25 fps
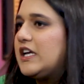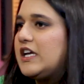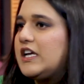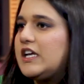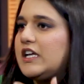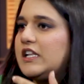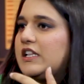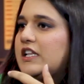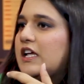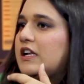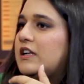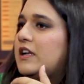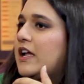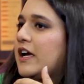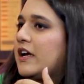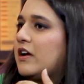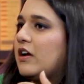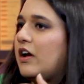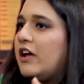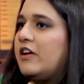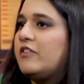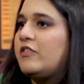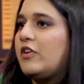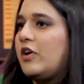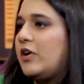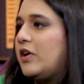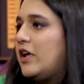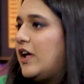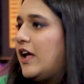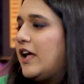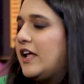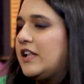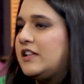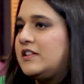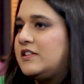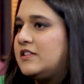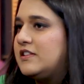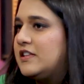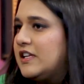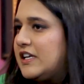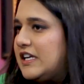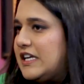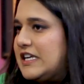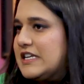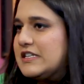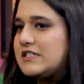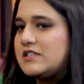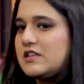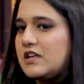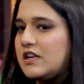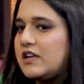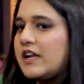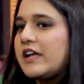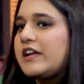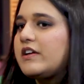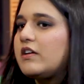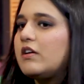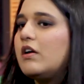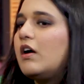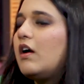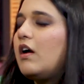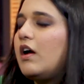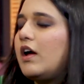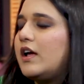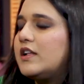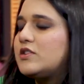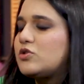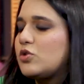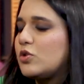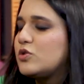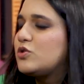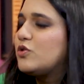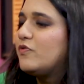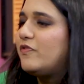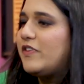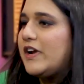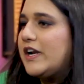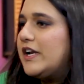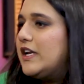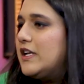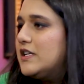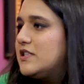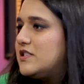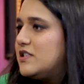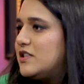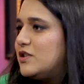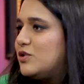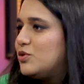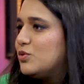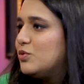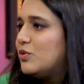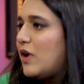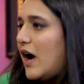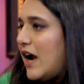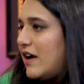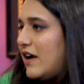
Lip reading: That like it's also very easy to